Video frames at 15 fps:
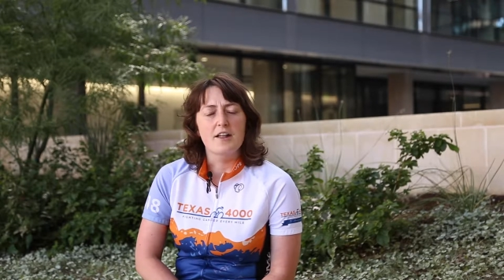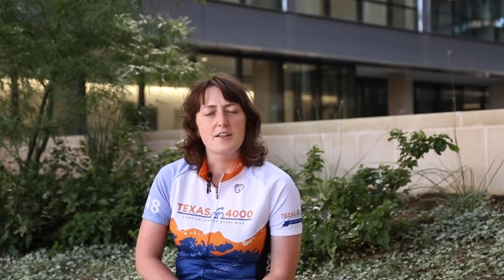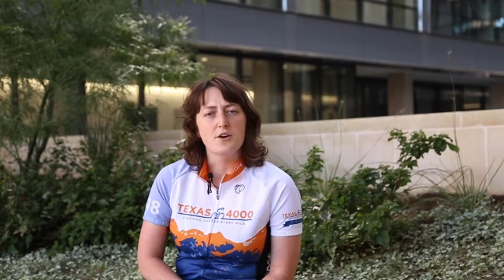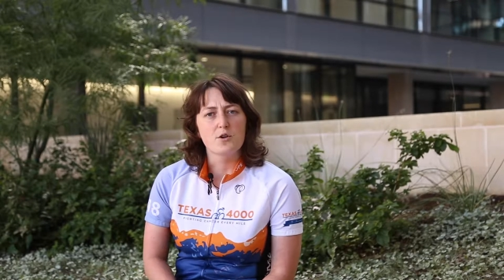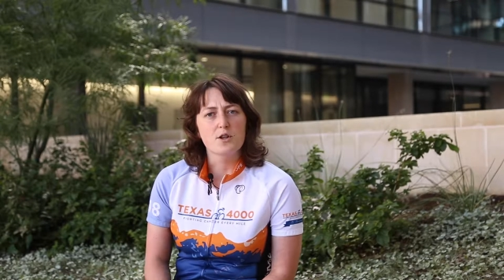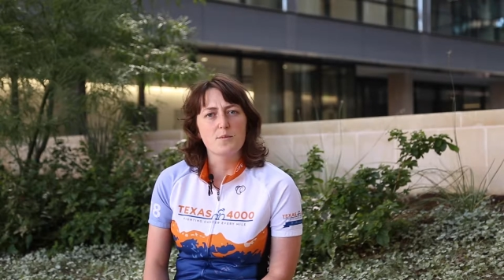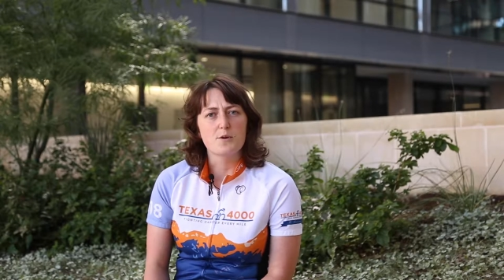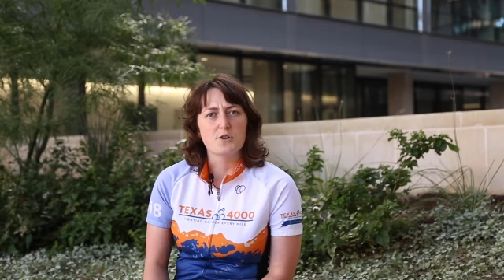And
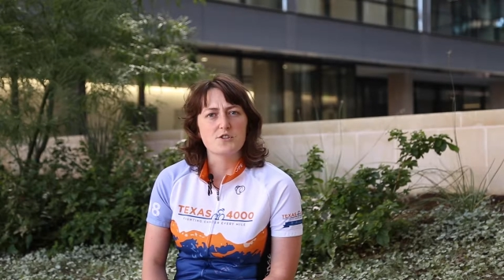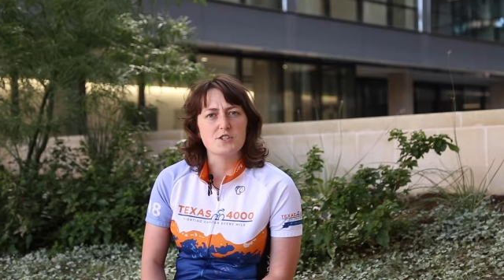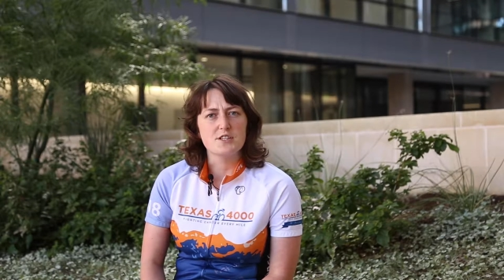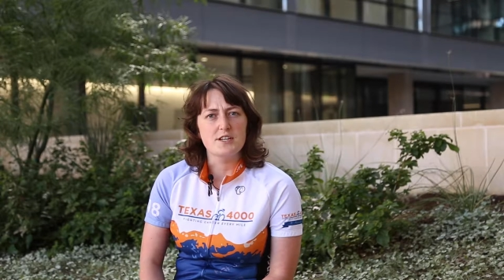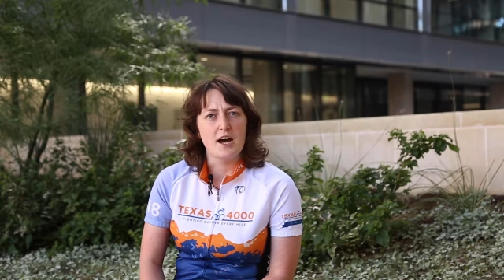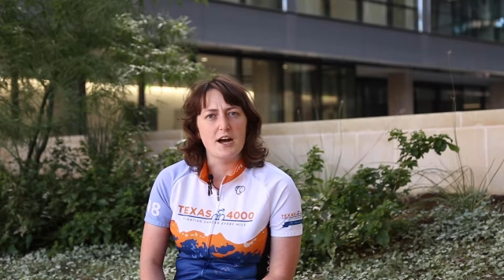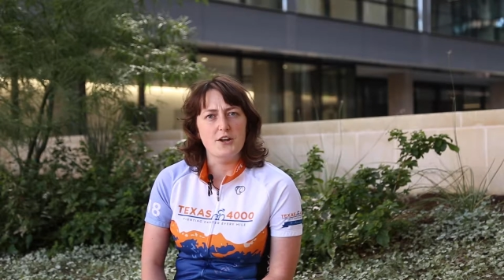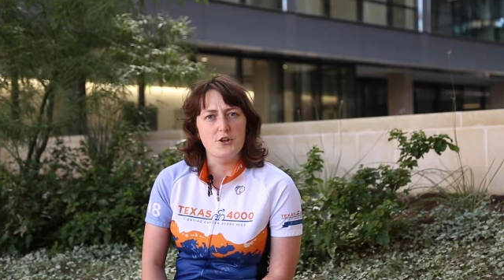the only
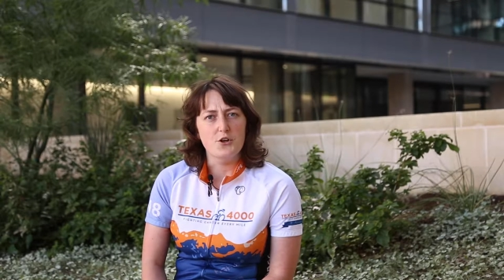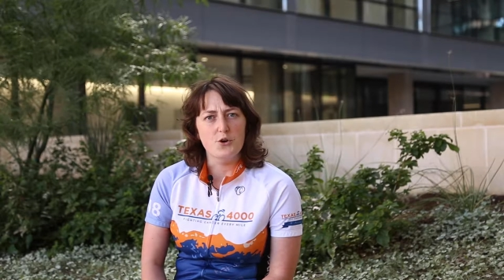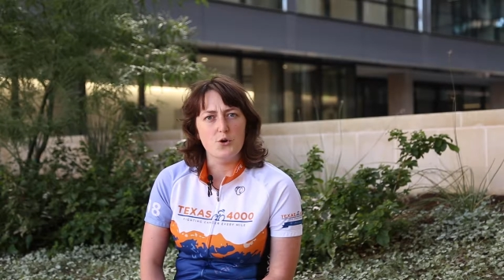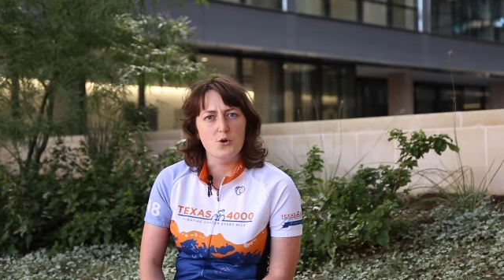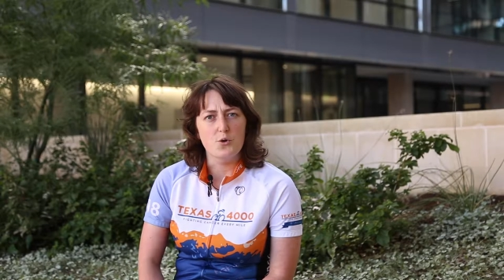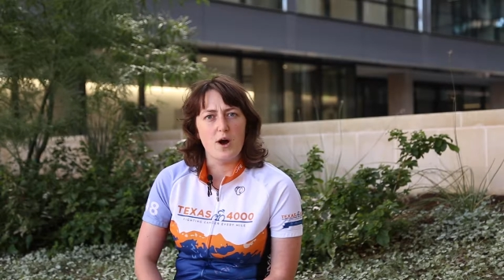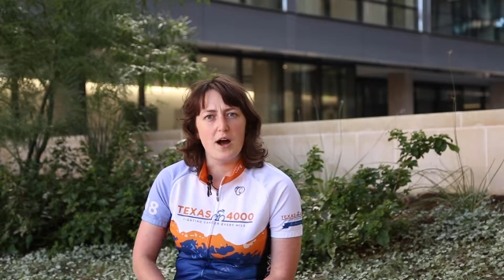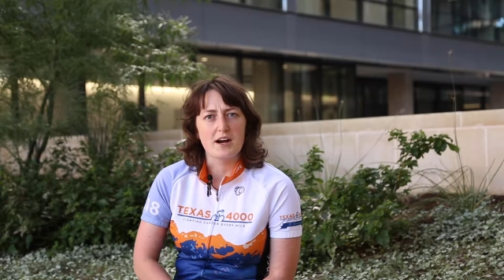person I
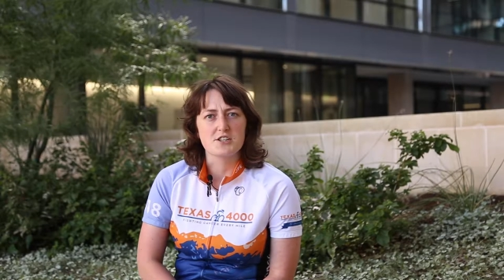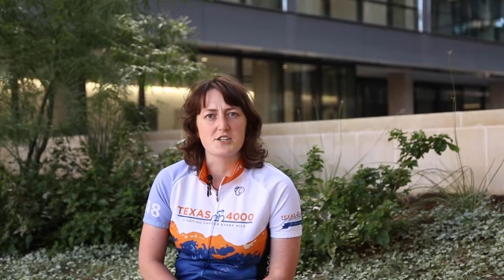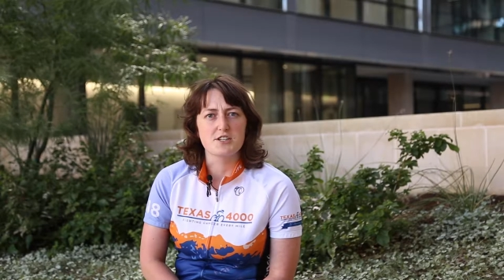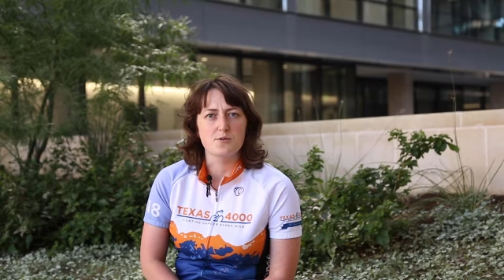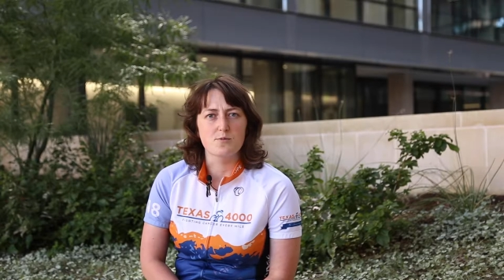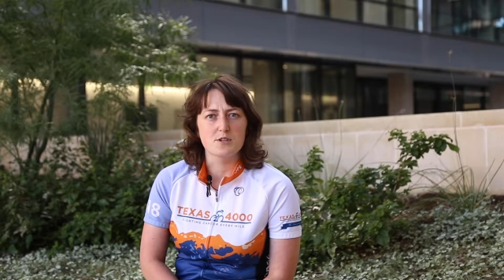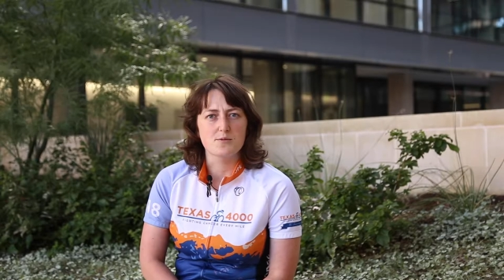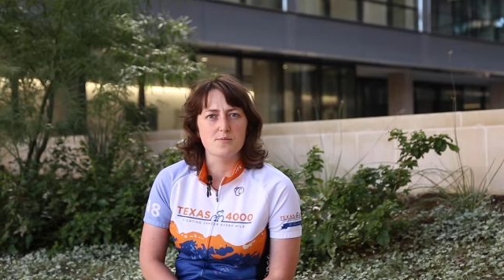knew
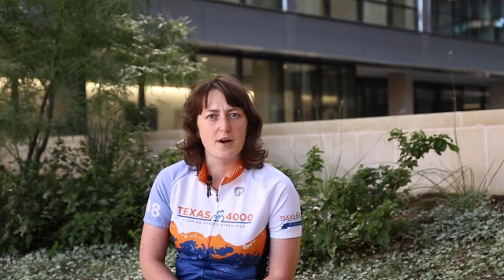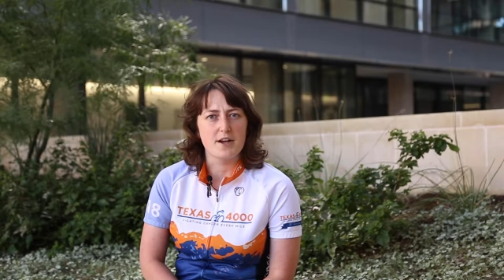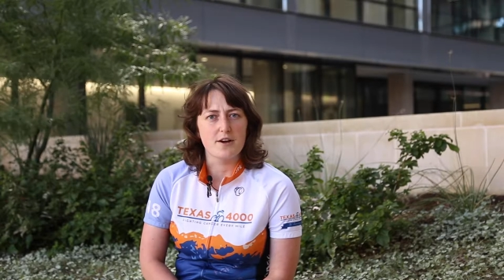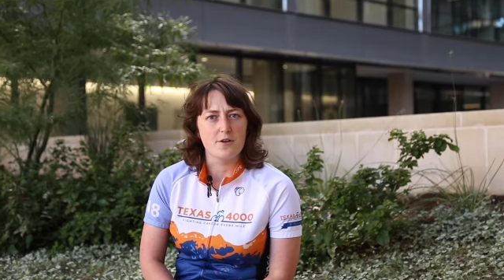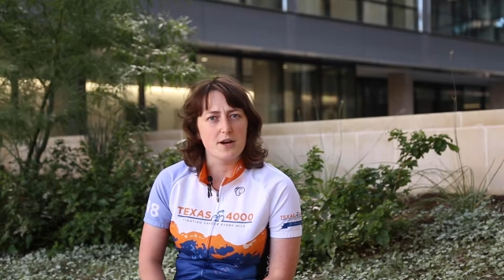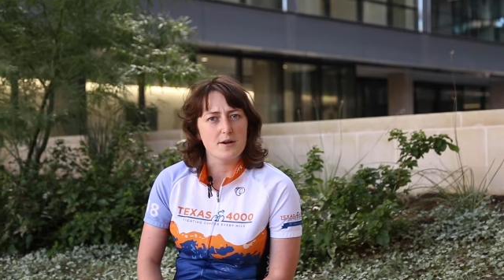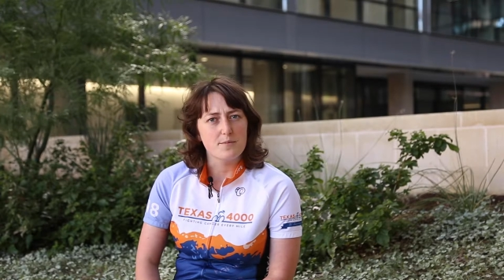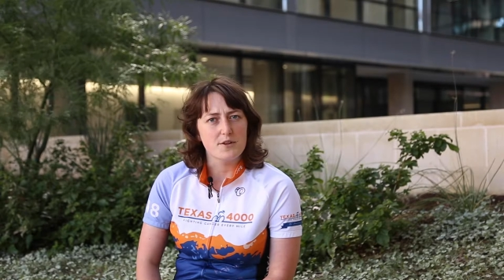actually was my
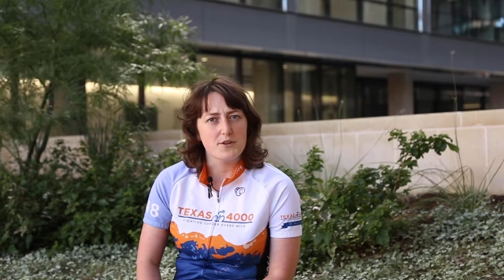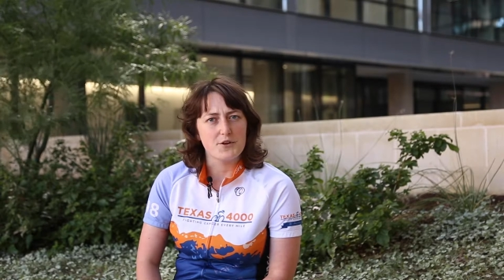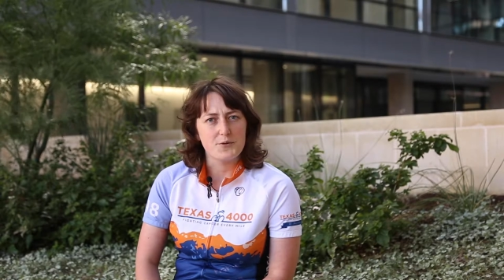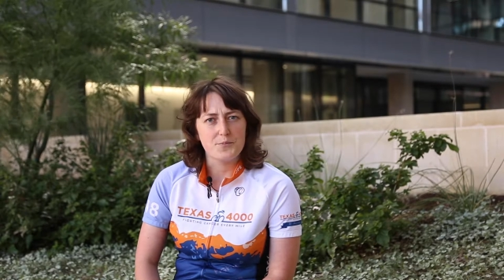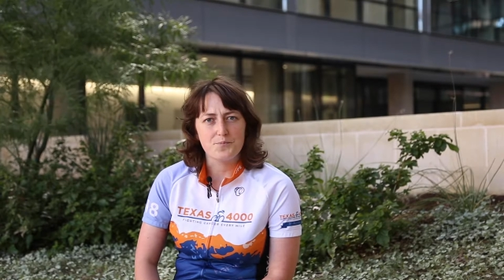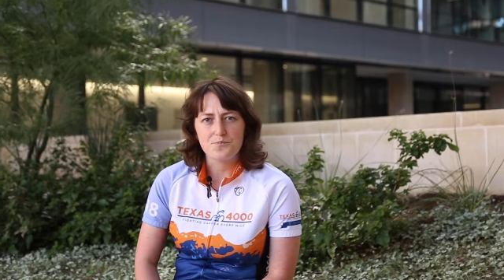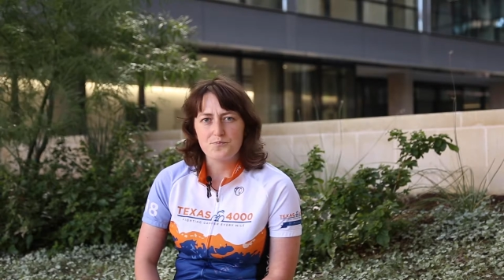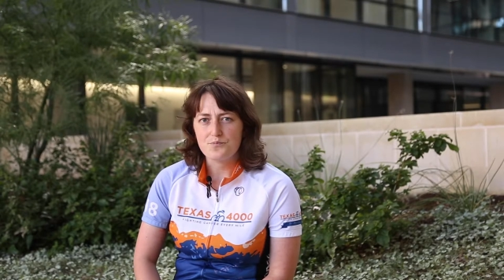
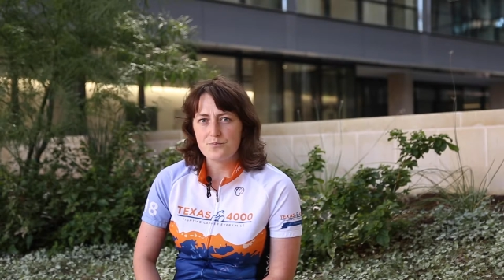grandmother,